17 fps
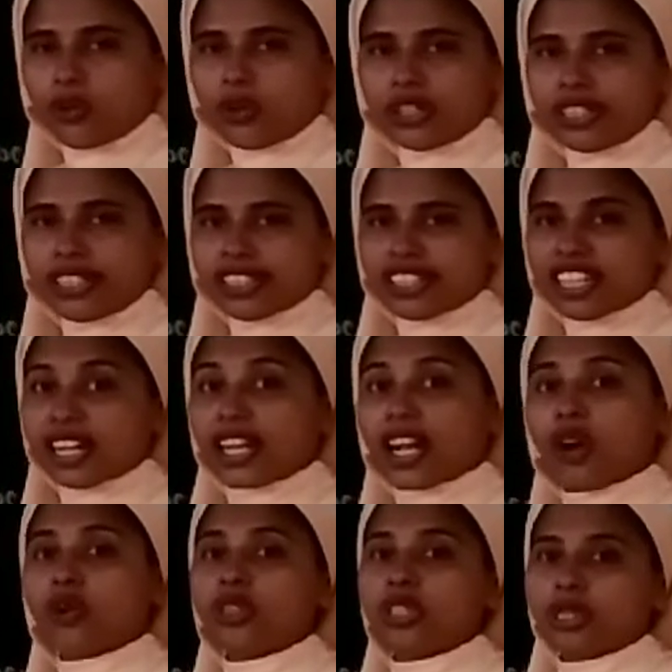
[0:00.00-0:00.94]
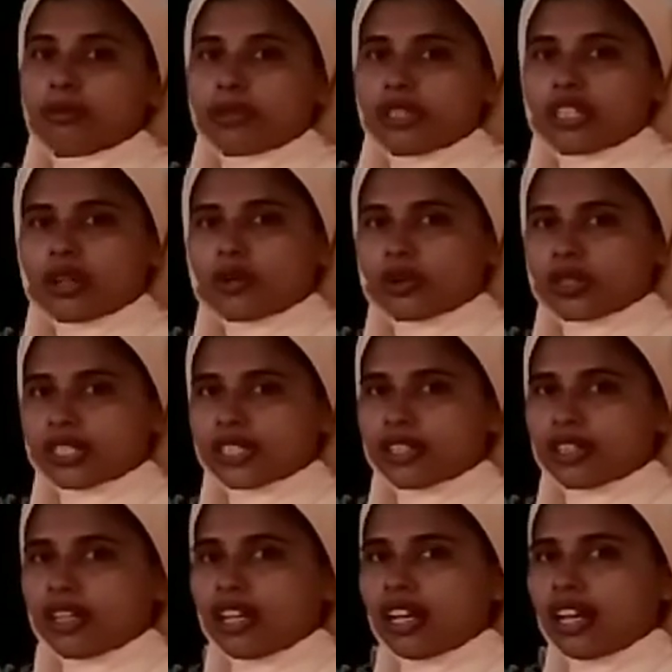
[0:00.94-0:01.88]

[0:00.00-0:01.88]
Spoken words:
all these are countable nouns,